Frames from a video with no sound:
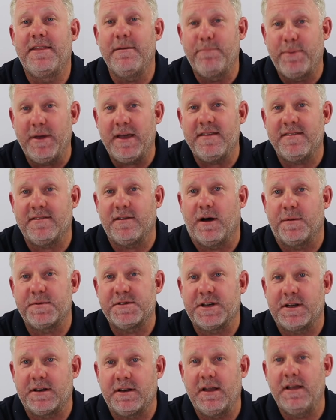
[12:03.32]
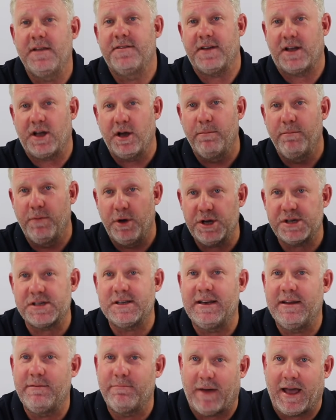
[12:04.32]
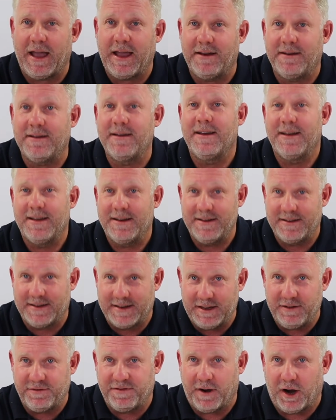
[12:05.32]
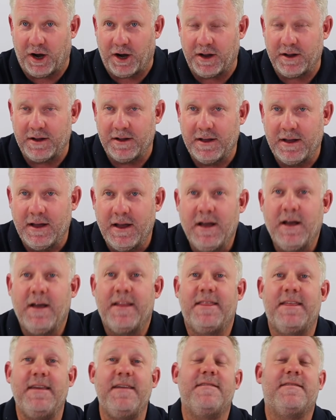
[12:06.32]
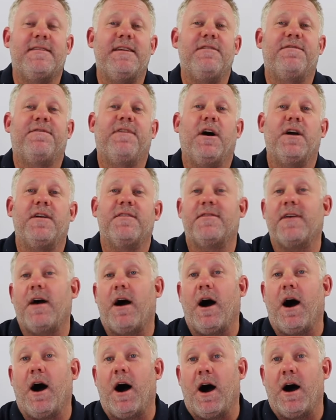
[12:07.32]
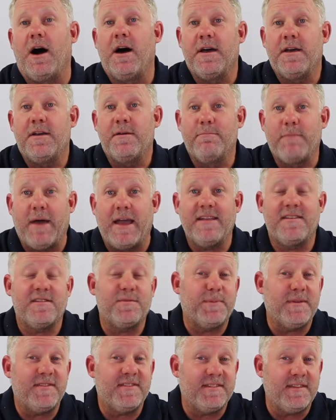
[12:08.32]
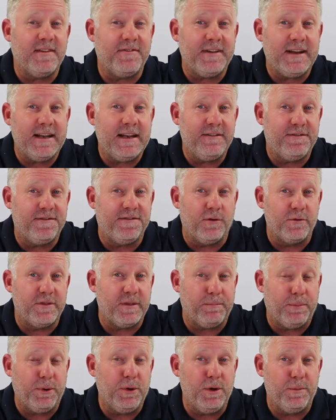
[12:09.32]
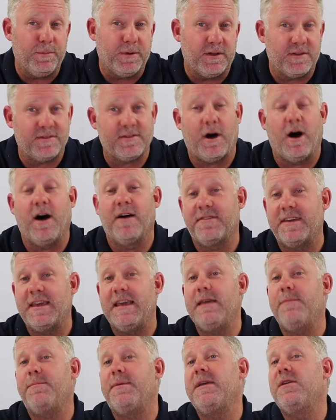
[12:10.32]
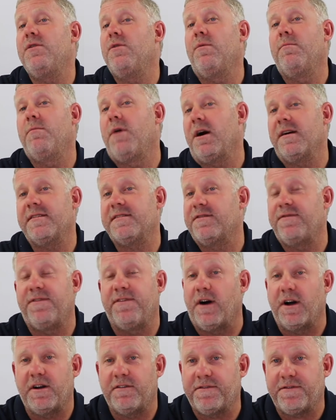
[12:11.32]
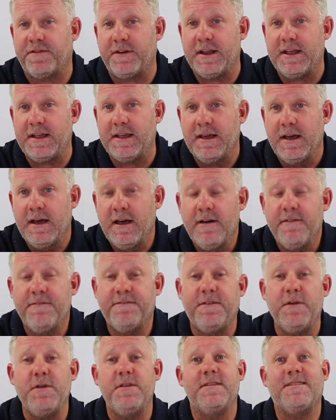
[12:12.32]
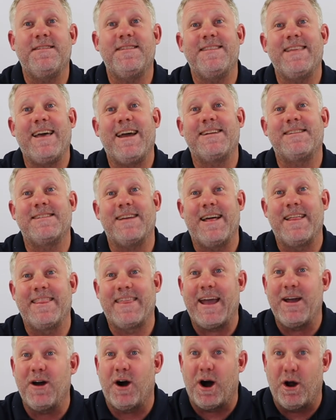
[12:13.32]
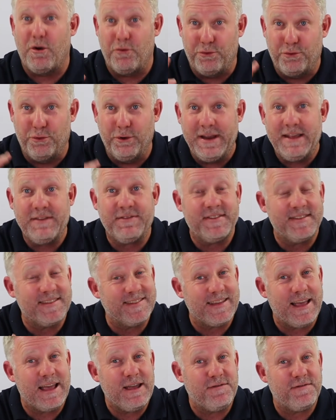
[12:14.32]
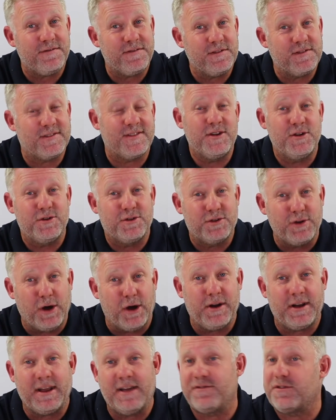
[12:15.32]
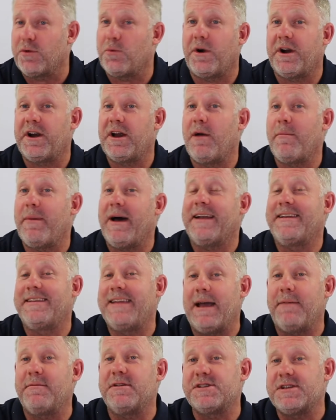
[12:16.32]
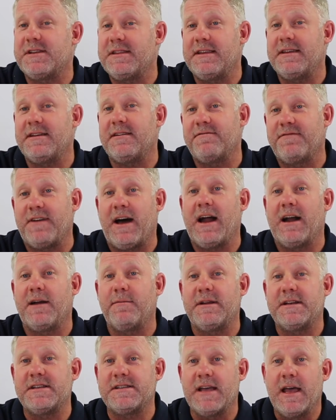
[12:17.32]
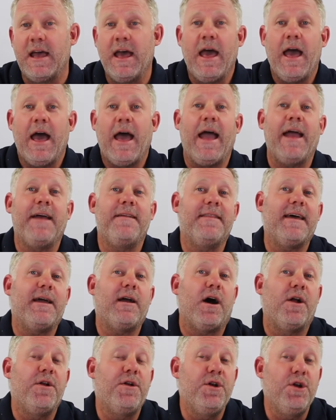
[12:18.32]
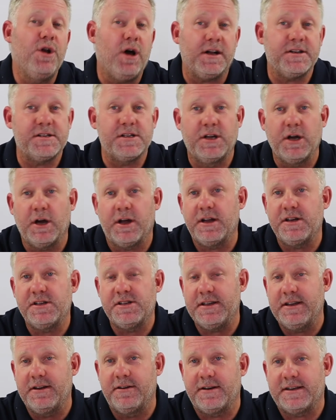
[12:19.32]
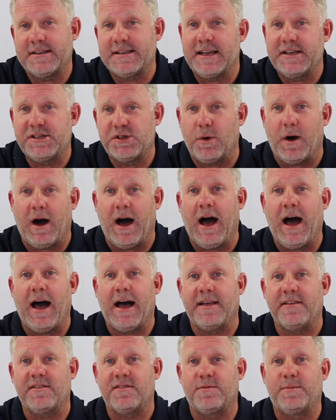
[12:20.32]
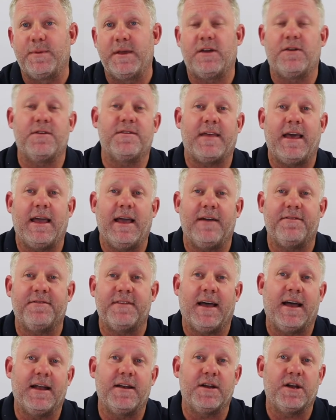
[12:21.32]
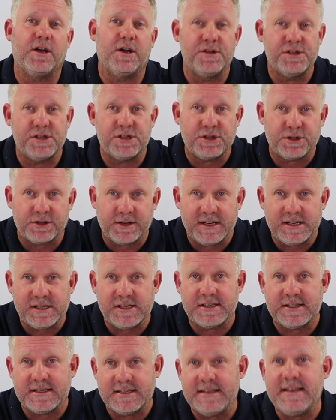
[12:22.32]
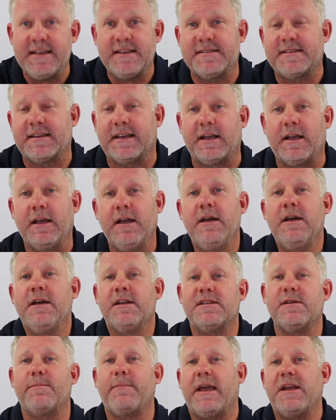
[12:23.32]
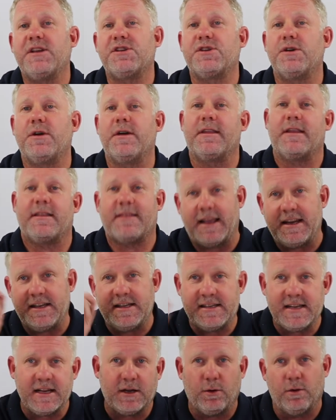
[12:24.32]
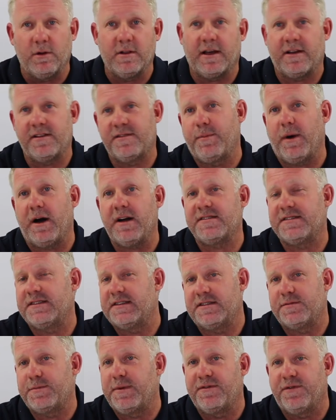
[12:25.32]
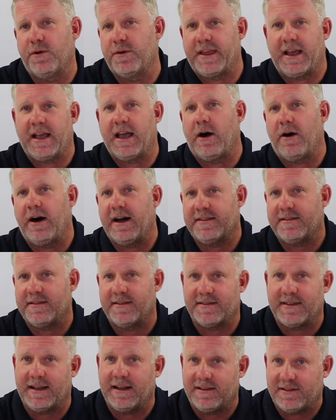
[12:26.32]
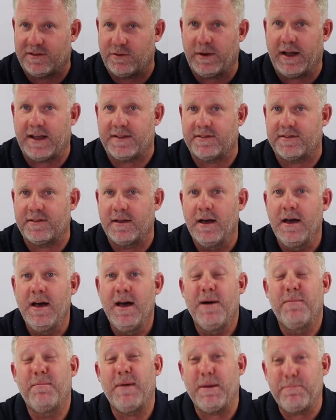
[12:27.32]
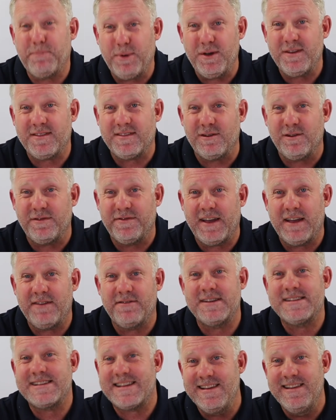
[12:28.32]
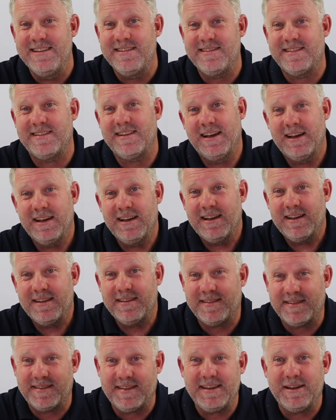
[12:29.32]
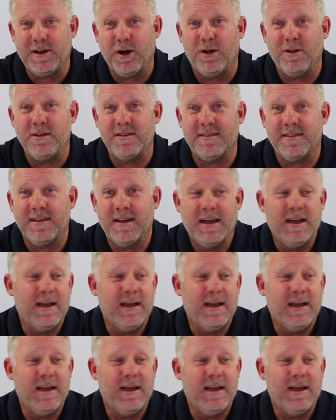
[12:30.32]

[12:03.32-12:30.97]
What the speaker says: best option is a commercially made defog. These defogs are made specifically for the purpose of keeping your mask fog-free. Further to that, they are reef safe, so you don't have to worry about damaging the environment, and they are not going to irritate your eyes because they have to undergo stringent testing to make sure that they tick all those boxes before they go out and sell to us. My personal favorite is SeaGold,